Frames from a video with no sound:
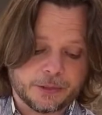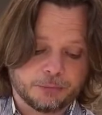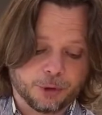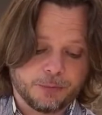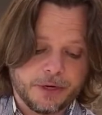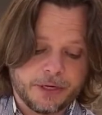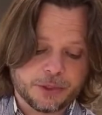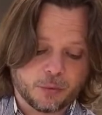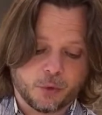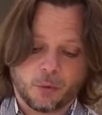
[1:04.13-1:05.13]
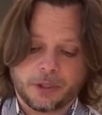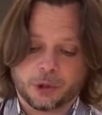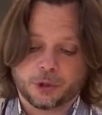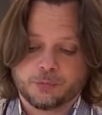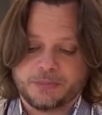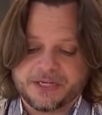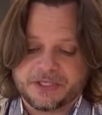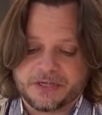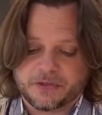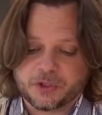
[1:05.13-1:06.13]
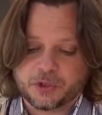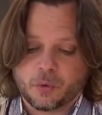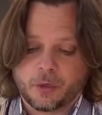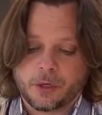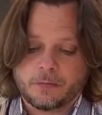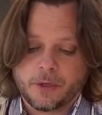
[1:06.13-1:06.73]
blueberries were what looked best at the store.